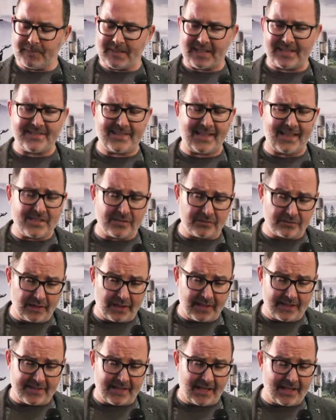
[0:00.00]
It's
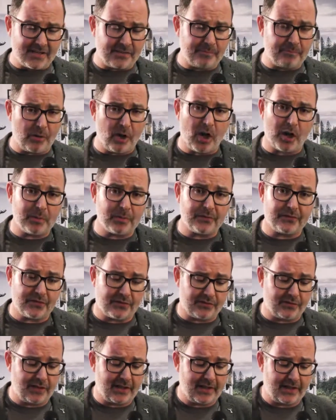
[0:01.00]
aged in bourbon for
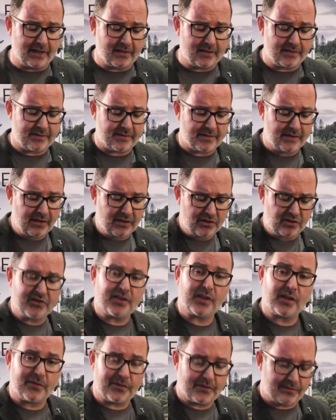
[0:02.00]
3 years,
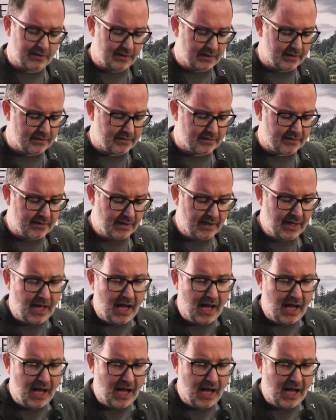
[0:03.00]
just over 3 years,